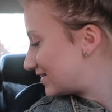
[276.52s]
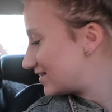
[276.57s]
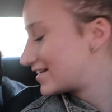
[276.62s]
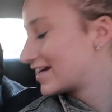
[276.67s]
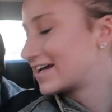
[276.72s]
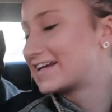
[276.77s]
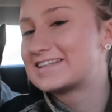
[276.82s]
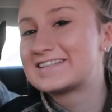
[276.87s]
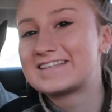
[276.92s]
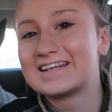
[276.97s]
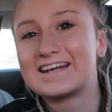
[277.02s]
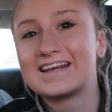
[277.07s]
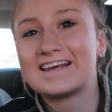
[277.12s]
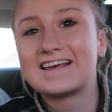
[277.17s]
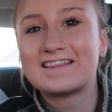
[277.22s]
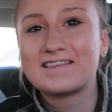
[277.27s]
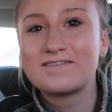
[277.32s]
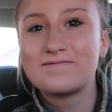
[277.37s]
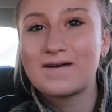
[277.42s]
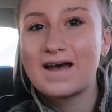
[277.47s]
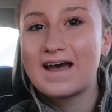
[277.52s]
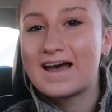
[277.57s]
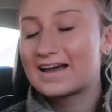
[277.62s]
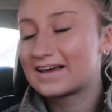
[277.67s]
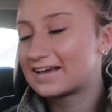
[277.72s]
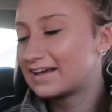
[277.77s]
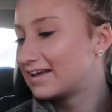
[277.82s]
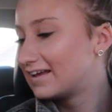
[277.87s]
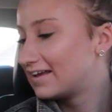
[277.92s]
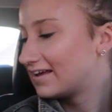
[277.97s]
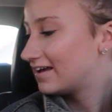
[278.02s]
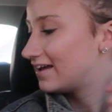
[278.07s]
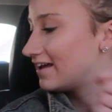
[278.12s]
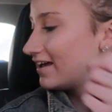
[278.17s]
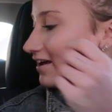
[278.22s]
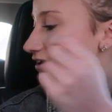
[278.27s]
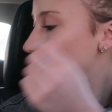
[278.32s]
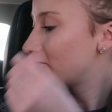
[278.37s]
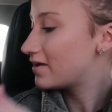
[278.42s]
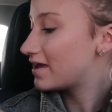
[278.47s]
He's like sitting in the back.
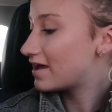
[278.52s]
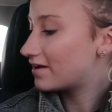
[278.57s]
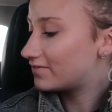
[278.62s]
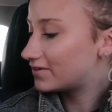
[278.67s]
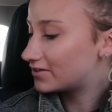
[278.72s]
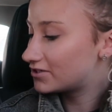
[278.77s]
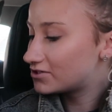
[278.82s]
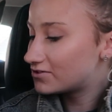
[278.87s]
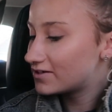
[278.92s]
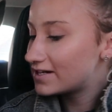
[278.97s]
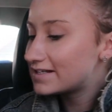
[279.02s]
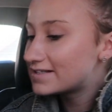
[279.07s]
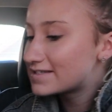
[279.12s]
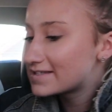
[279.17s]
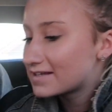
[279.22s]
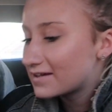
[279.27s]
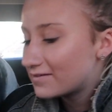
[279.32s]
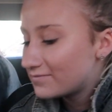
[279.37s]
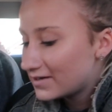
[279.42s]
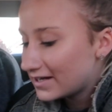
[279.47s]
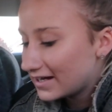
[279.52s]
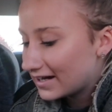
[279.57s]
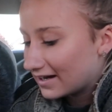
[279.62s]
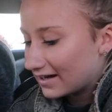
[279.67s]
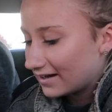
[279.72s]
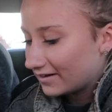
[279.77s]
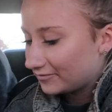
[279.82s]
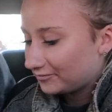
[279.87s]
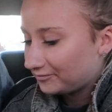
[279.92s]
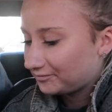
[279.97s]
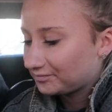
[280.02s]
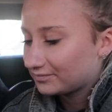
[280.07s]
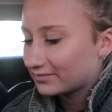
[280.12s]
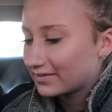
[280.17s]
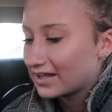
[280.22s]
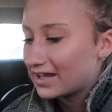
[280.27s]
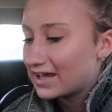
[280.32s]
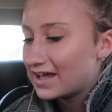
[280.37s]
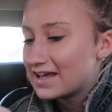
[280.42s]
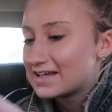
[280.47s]
We have your treats, come here.
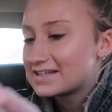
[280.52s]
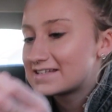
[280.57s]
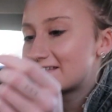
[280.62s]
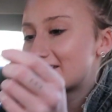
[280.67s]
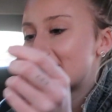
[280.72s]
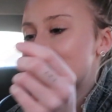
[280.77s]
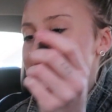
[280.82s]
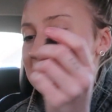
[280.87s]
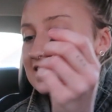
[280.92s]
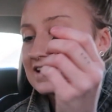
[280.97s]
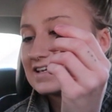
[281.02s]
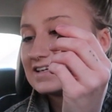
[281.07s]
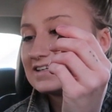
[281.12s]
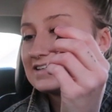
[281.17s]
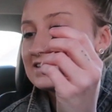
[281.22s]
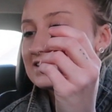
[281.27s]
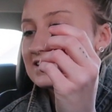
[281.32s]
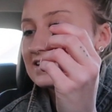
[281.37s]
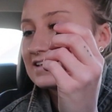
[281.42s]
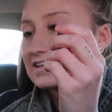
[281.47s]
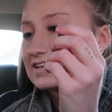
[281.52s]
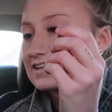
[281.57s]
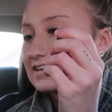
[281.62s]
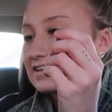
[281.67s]
Sit,